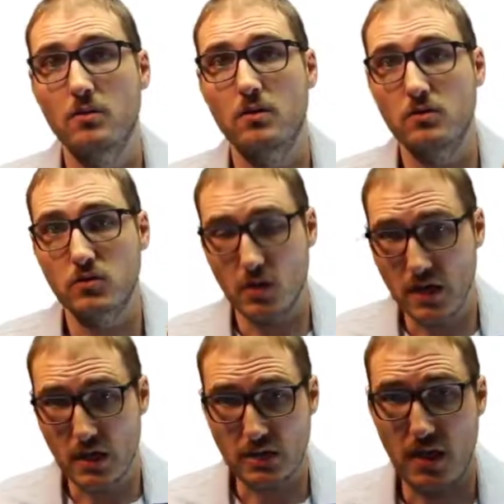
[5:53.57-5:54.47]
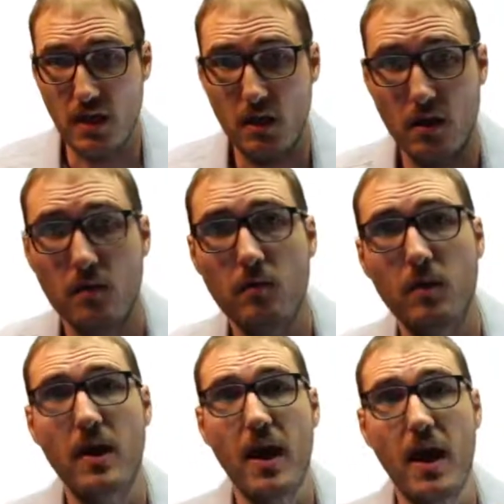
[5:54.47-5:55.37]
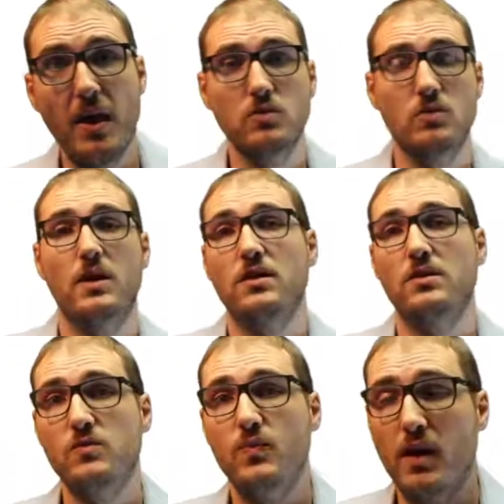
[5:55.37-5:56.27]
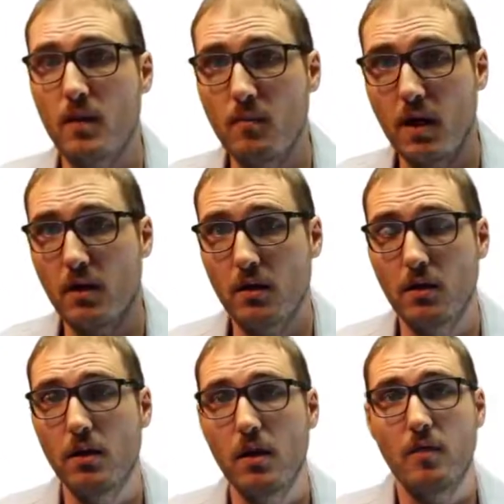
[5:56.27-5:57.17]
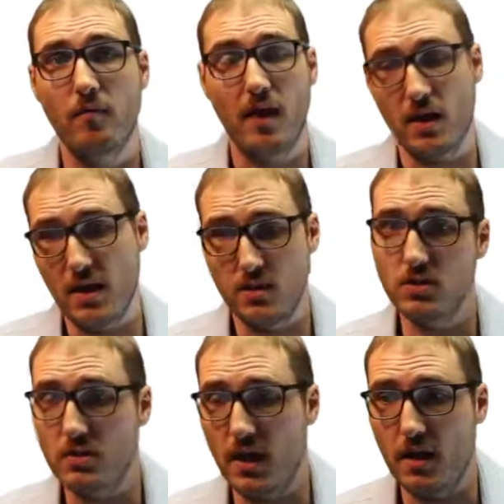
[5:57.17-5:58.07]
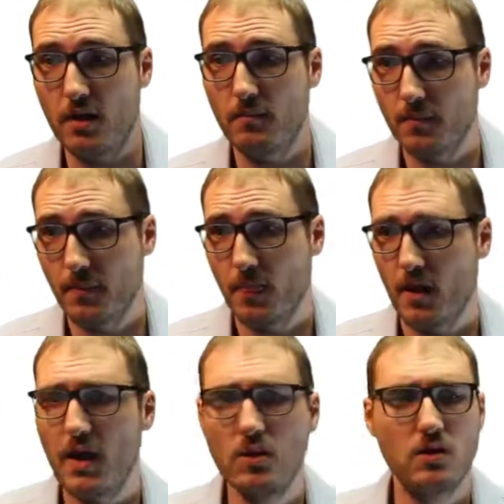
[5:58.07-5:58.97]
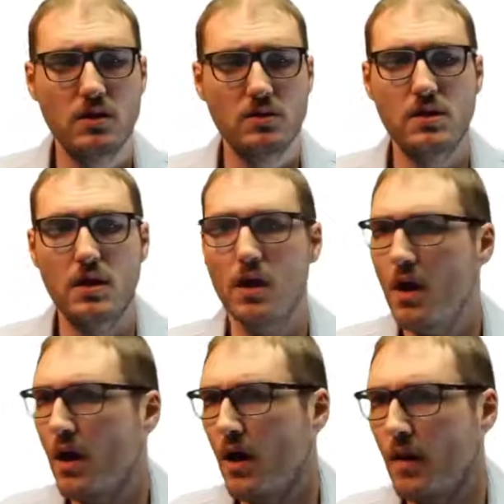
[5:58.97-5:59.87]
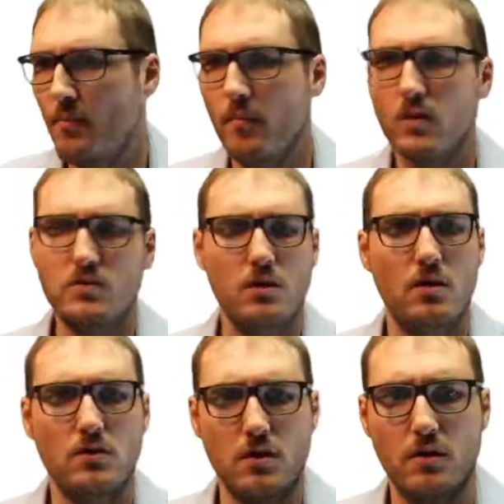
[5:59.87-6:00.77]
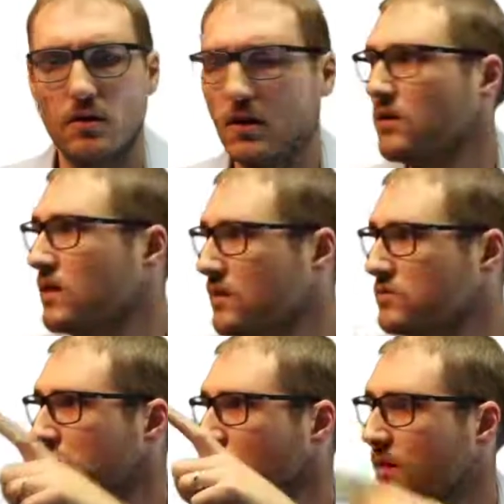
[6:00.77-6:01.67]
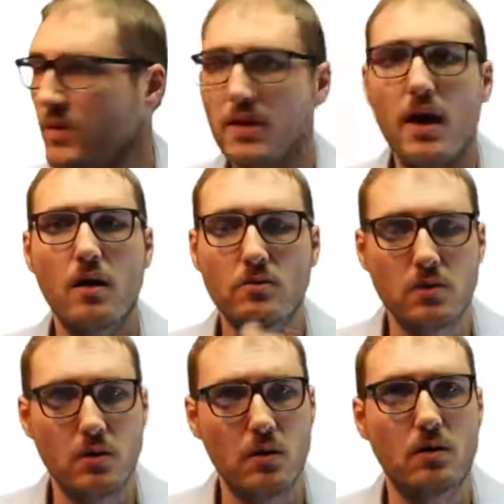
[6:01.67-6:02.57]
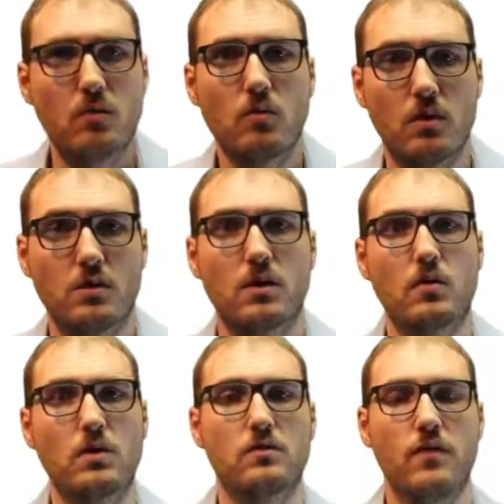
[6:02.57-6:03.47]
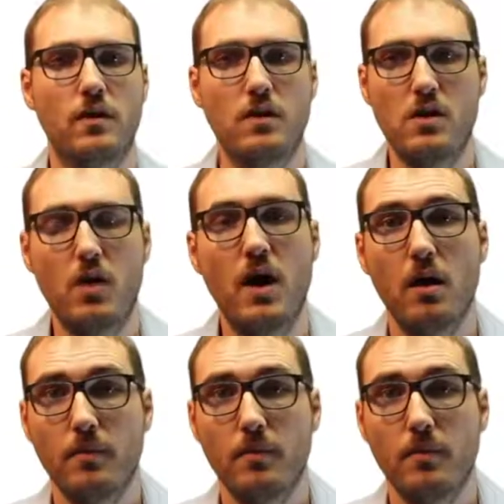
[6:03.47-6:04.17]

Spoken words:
training data, but actual experimental validation data. And you can see most of those are kind of straight up and down, so it worked fairly well.